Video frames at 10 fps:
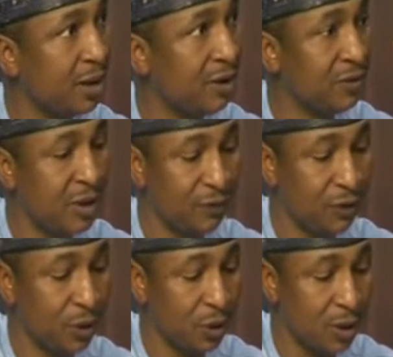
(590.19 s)
Even if
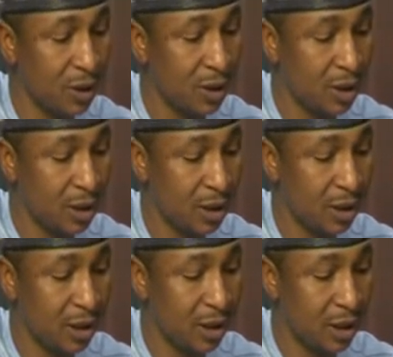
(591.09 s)
you're a,
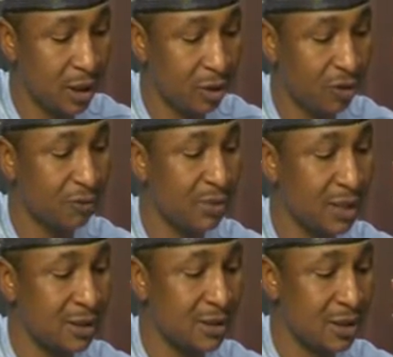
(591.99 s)
a
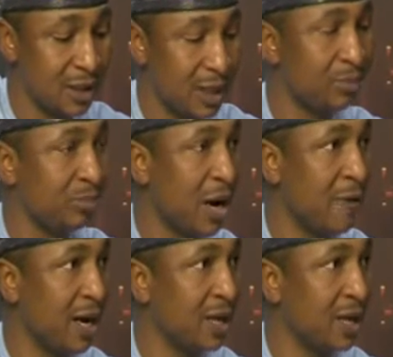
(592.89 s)
government in power.